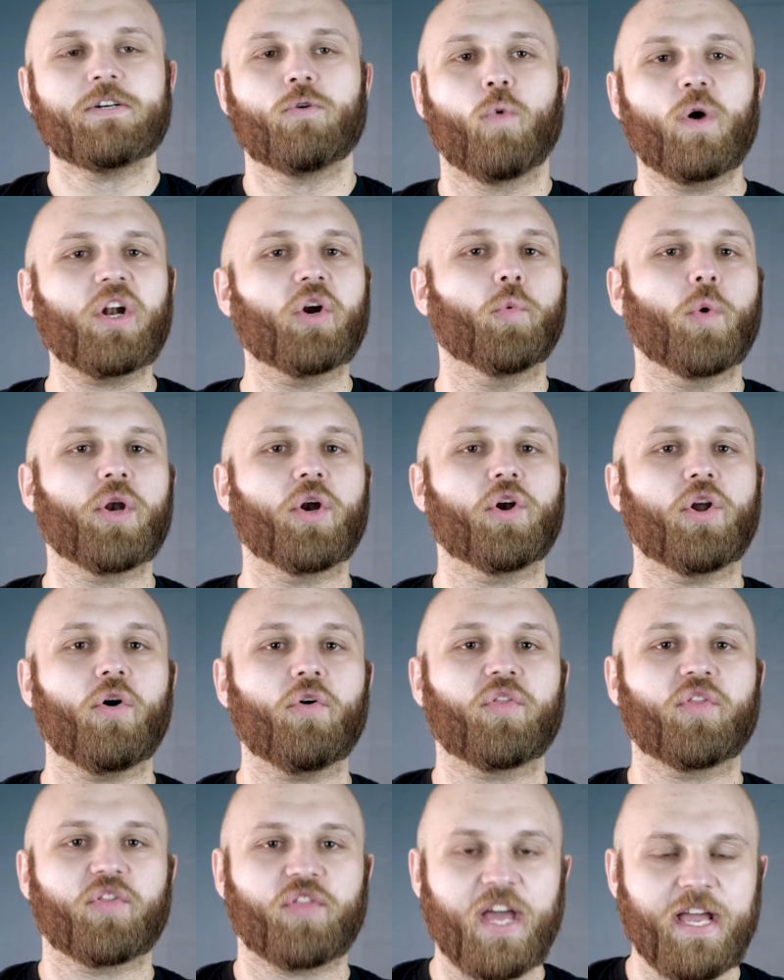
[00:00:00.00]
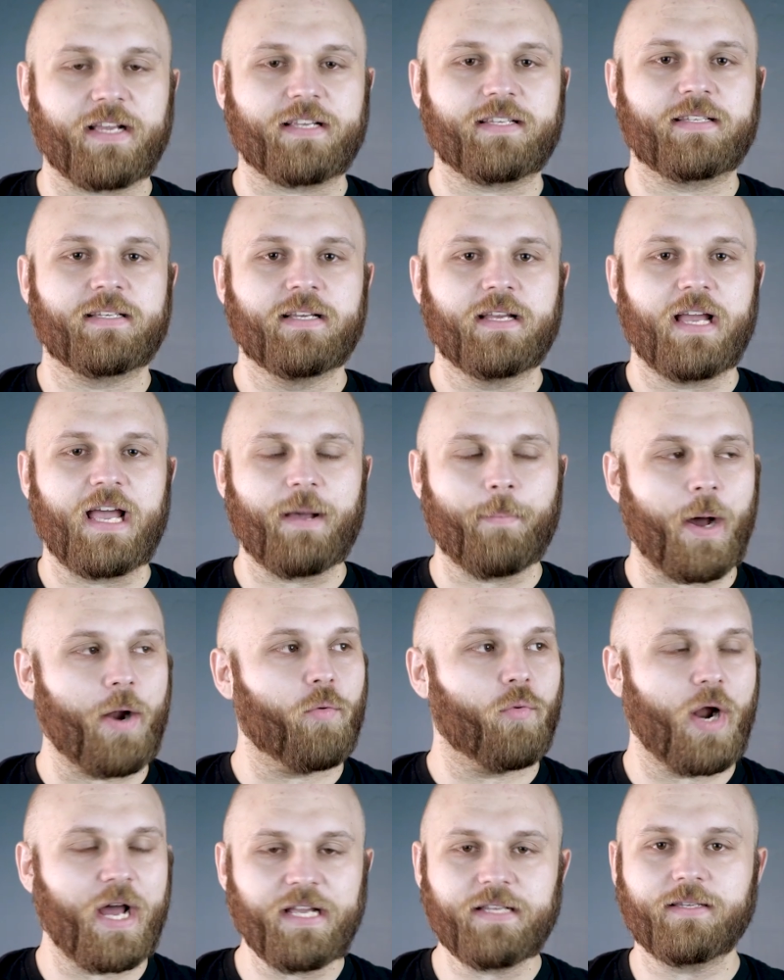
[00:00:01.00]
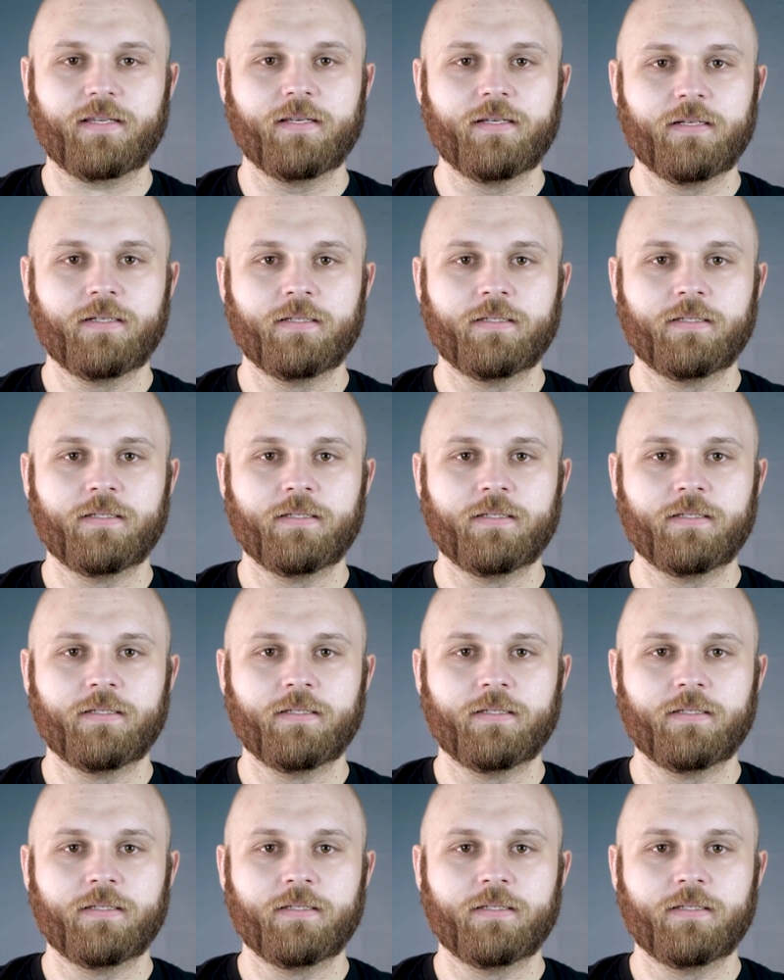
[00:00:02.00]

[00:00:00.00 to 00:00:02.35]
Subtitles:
Winner, winner, no thanks. Am I right?